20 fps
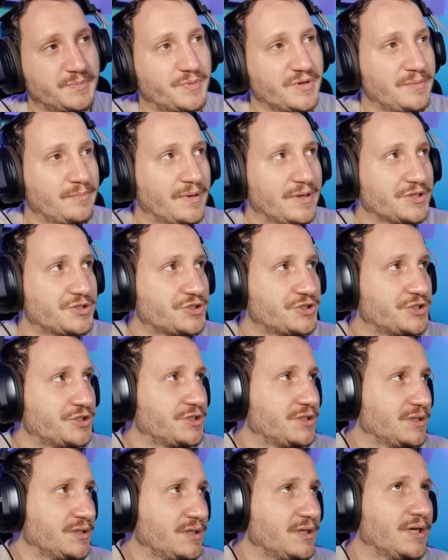pretty
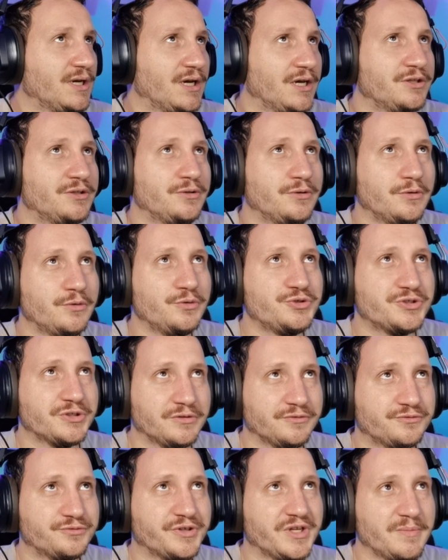much a
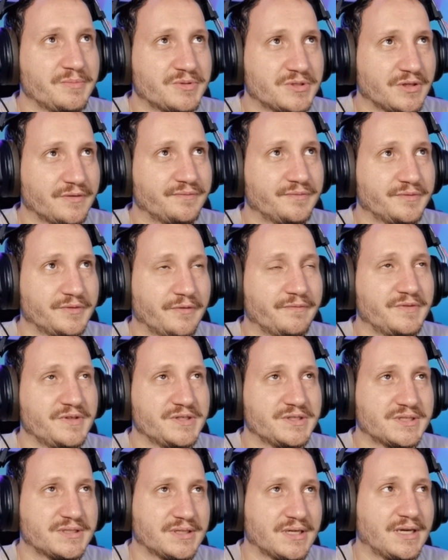delusional dreams of
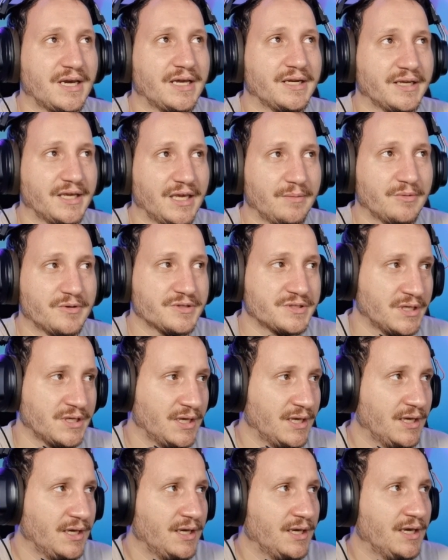these kind of gamers
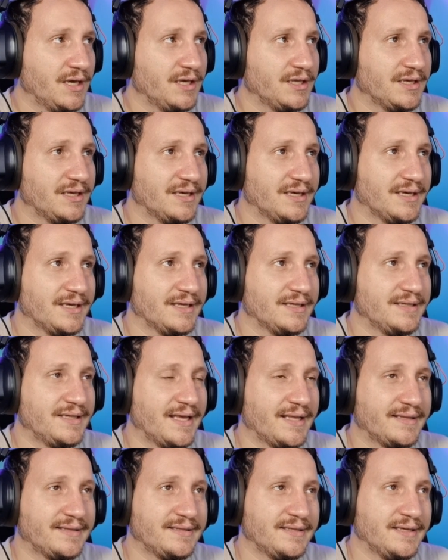
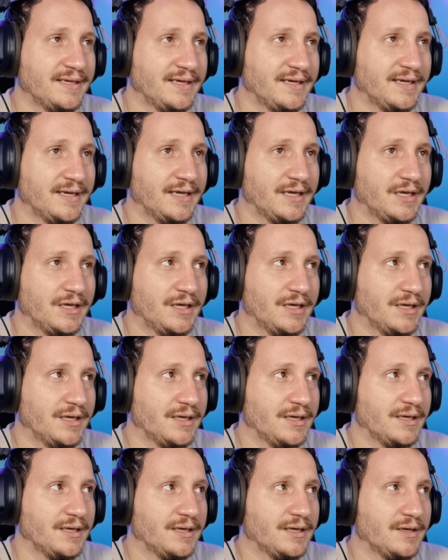that
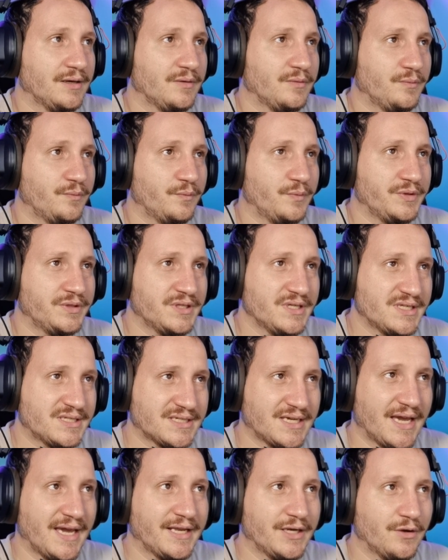with
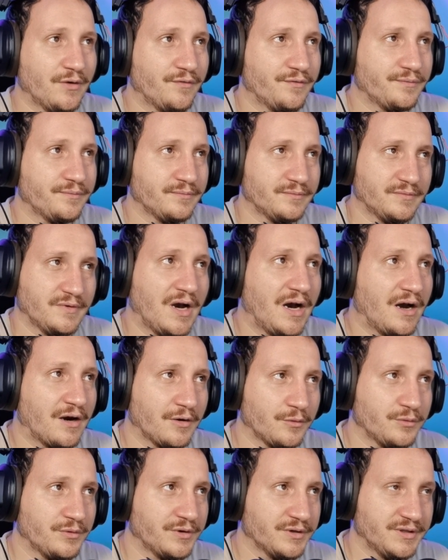this kind of
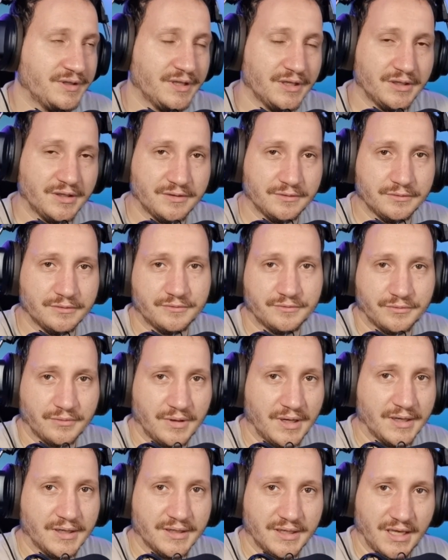hardware they could
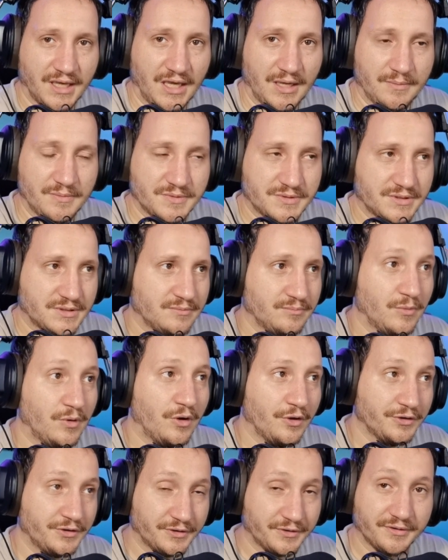run games,
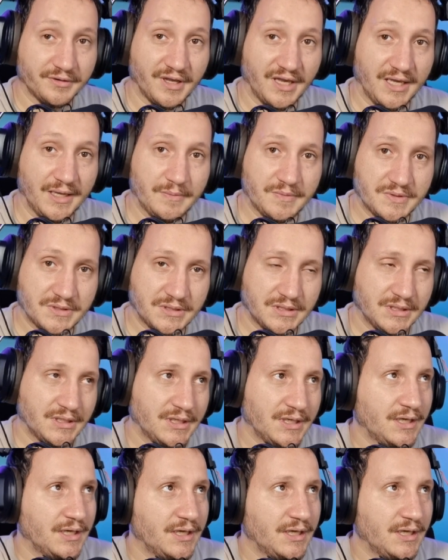modern games,